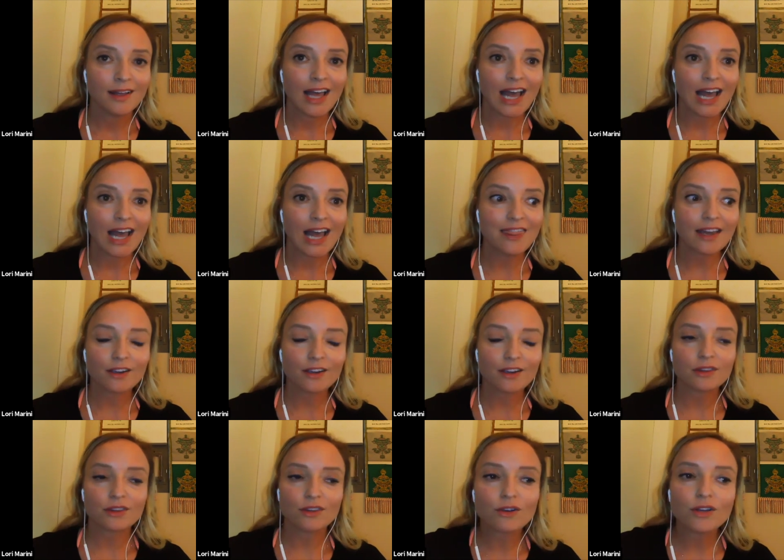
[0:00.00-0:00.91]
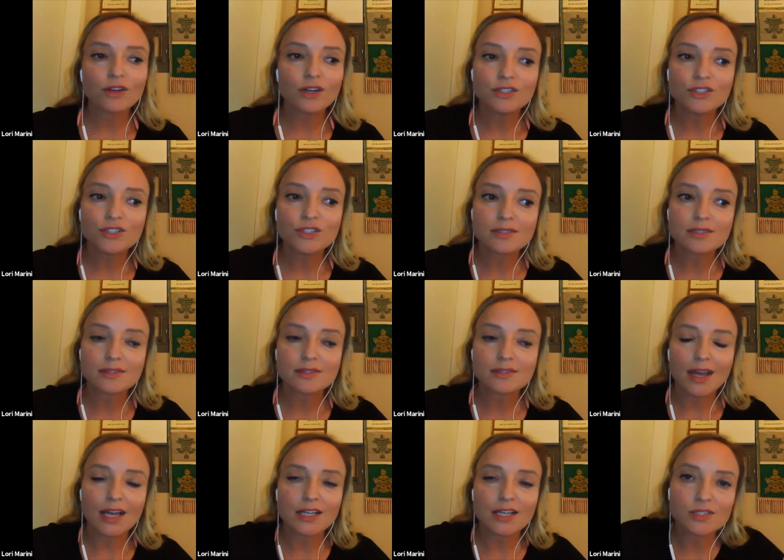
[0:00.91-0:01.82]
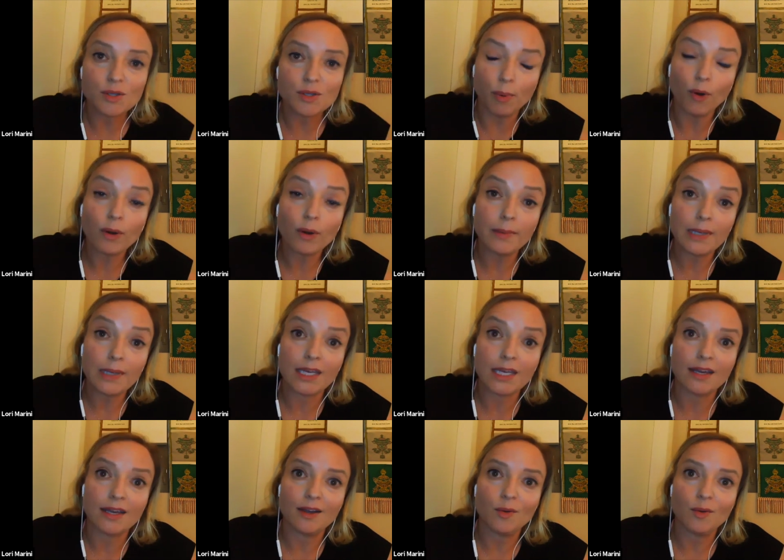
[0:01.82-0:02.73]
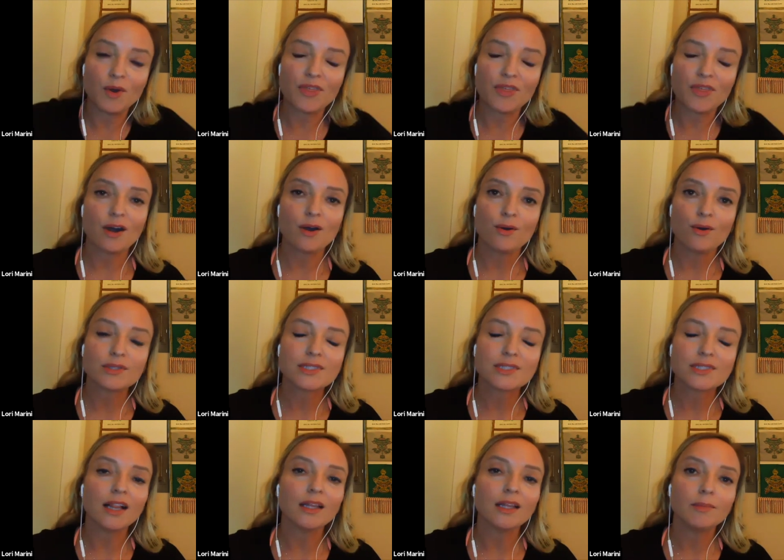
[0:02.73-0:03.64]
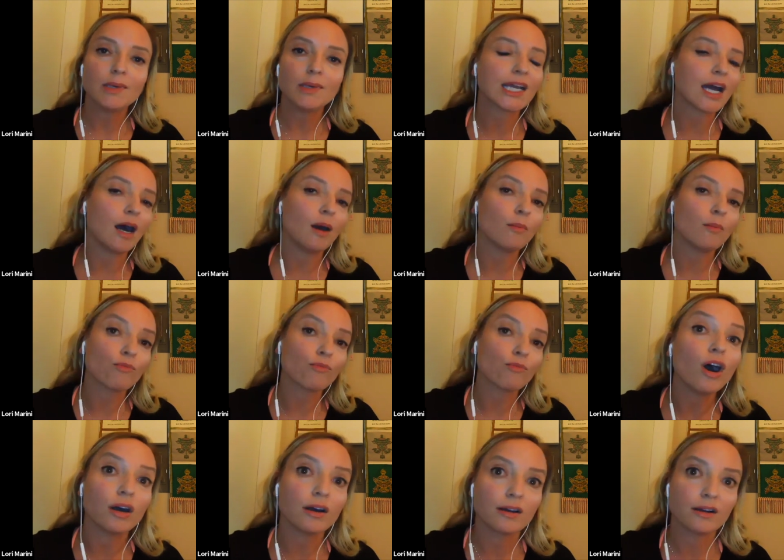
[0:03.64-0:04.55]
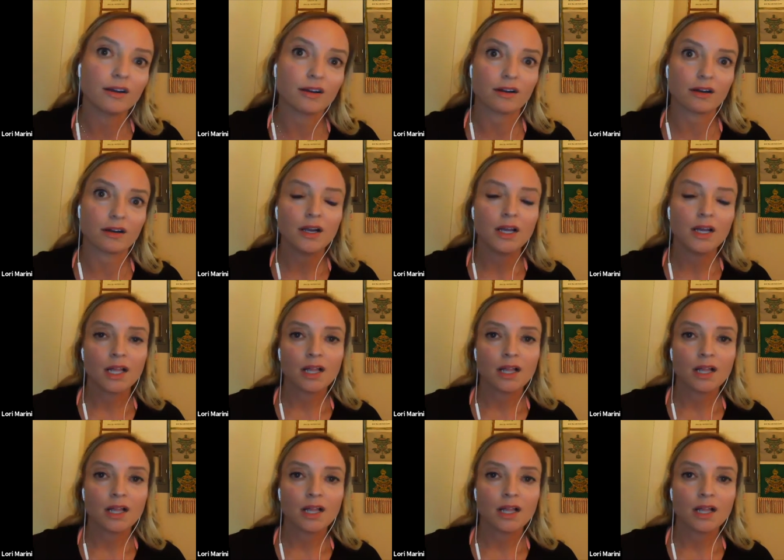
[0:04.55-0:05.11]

and that they're going to just support me in it without telling me like I'm wrong or